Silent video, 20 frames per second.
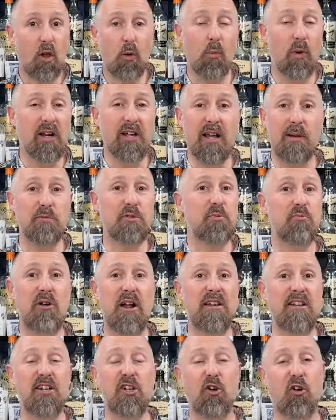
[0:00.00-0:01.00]
when it comes to
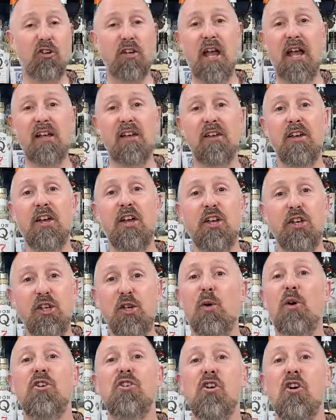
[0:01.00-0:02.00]
brandy and cognac,
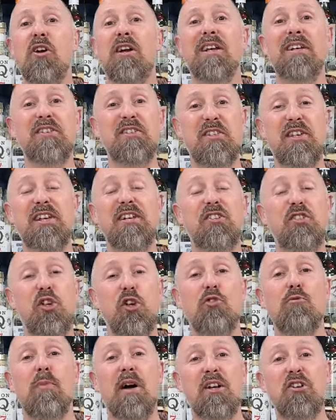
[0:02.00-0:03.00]
you are not going to see
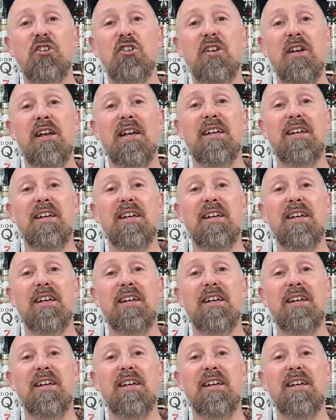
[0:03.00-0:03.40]
too much